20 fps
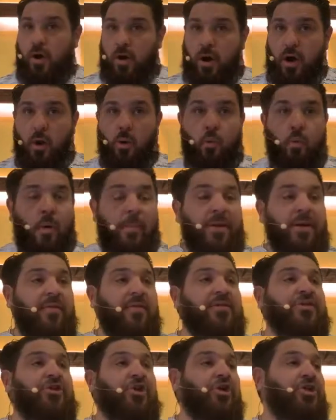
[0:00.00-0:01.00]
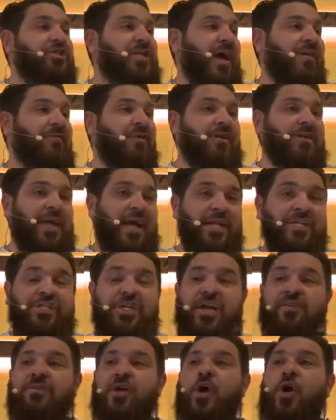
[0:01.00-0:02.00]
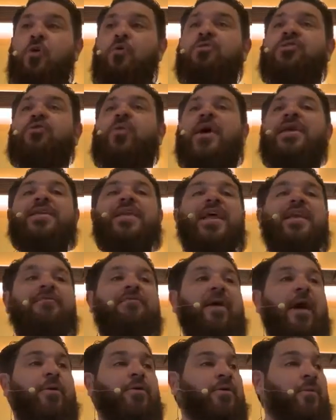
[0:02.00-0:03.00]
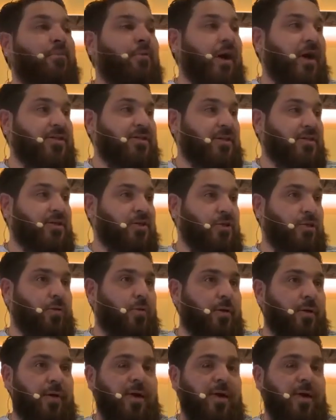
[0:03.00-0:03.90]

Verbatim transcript: a woman in the church to have her head shaved was to identify with the prostitute.